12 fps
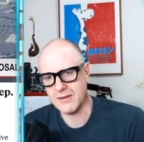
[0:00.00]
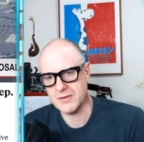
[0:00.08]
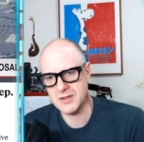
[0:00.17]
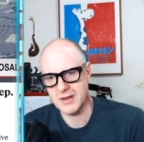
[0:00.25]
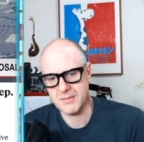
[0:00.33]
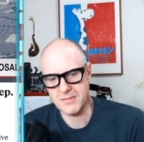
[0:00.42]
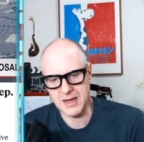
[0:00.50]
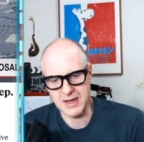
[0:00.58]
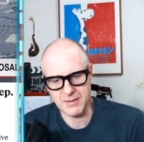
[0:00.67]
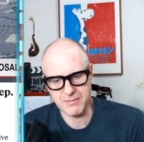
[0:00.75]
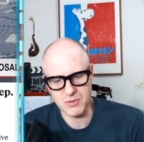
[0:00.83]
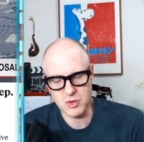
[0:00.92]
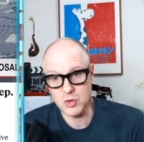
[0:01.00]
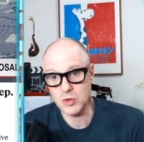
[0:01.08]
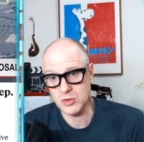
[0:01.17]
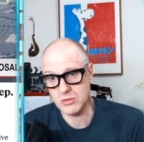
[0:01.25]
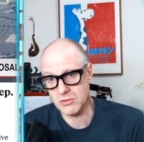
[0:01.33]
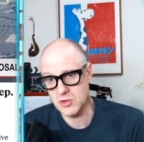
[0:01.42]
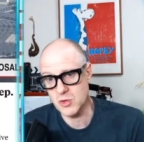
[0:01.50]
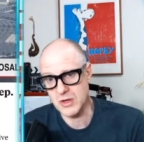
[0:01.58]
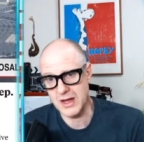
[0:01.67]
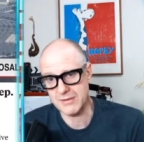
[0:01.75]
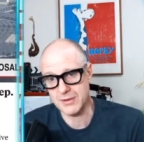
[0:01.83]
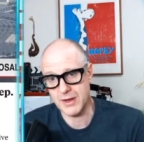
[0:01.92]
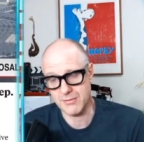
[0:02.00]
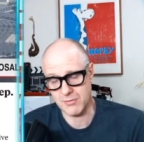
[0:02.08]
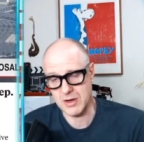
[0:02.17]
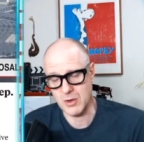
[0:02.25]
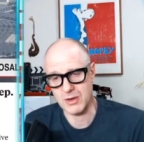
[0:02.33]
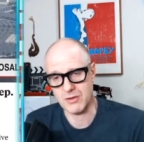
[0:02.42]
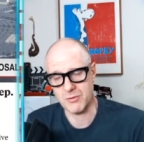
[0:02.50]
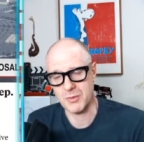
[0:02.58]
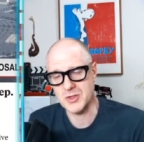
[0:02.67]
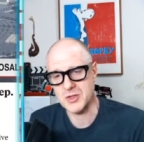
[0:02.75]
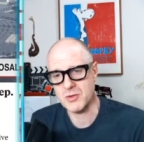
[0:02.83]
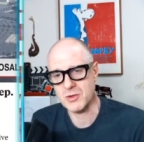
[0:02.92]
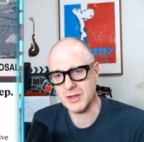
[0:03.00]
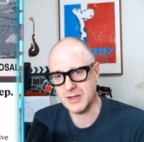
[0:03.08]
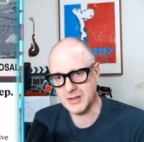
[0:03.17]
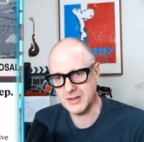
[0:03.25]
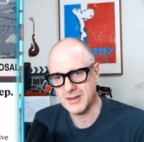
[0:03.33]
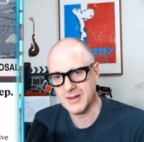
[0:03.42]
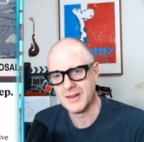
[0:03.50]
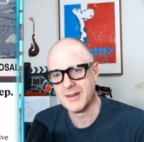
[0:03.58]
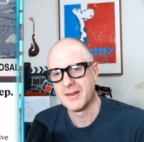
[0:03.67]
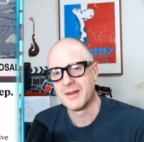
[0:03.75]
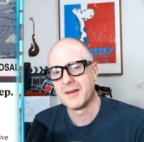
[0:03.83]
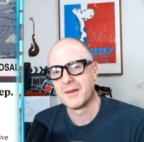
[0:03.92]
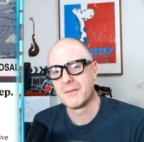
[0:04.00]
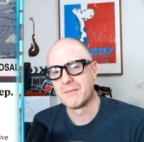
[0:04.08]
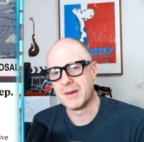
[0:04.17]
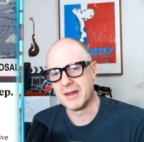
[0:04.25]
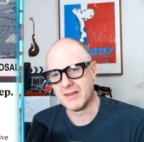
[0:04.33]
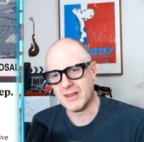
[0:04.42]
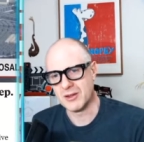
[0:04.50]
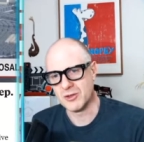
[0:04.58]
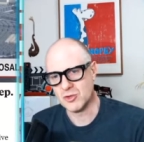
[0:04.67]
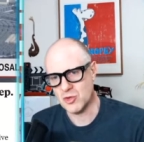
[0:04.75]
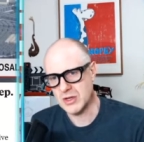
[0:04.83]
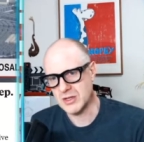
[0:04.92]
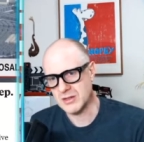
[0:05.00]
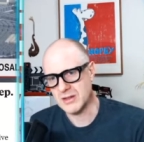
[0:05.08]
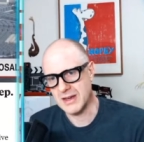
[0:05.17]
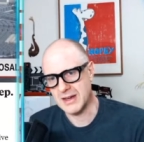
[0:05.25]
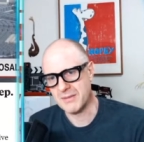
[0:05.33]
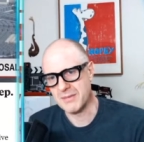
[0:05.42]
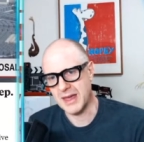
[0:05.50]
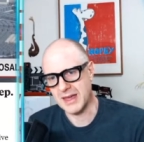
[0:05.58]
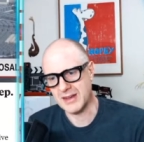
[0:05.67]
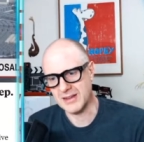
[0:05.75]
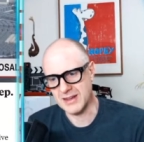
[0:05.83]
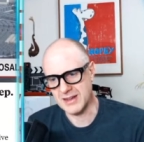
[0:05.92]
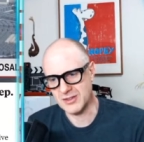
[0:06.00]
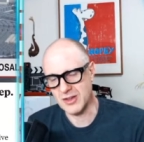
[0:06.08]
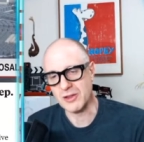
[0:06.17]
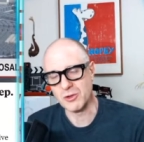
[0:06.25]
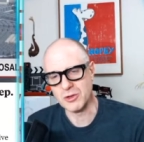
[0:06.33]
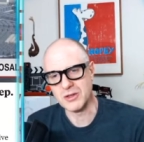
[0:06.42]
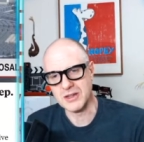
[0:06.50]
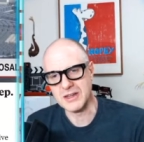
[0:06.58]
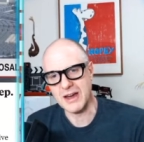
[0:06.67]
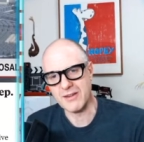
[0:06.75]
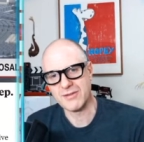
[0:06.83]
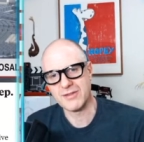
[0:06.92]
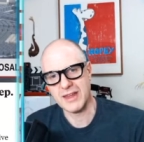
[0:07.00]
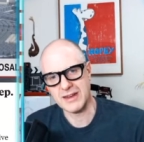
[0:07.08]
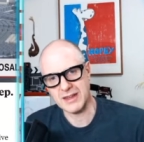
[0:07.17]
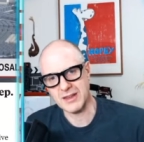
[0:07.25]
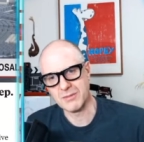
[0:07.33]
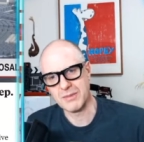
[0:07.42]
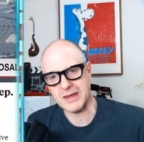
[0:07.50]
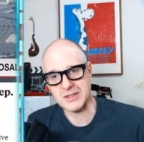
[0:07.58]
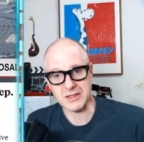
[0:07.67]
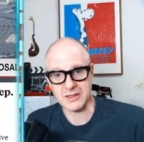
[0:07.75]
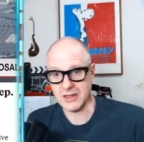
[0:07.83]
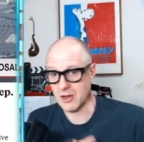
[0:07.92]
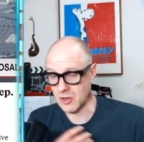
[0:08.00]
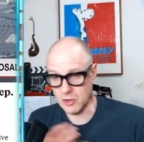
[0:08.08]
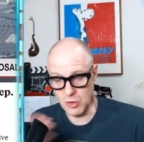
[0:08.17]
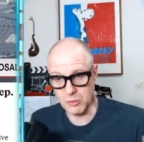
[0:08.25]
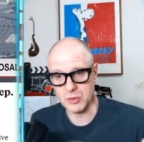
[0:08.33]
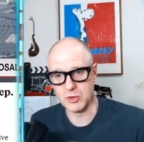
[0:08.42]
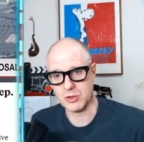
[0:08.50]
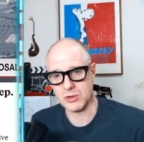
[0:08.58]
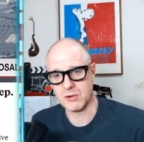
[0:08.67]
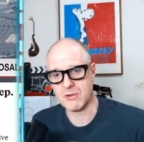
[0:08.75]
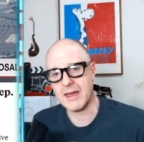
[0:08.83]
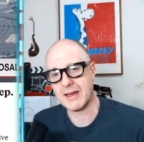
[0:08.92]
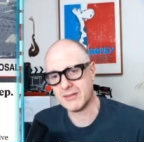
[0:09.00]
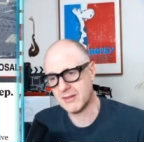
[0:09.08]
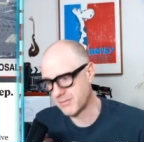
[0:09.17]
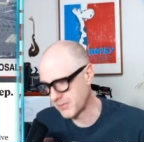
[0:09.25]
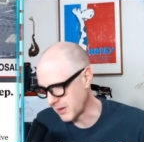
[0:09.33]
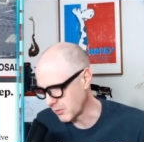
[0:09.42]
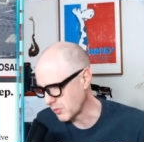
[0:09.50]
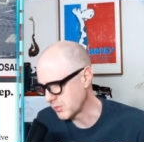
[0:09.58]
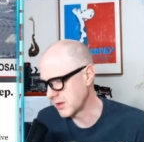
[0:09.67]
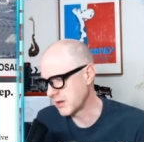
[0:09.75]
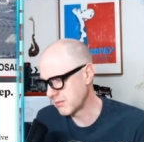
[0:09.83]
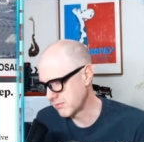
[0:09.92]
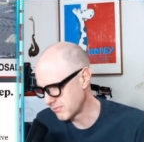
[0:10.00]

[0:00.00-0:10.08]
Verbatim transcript: have some um, short short half life radioactive material in it, but they'll treat it um, and uh, dilute it enough that it can basically on a normal nuclear reactor it will be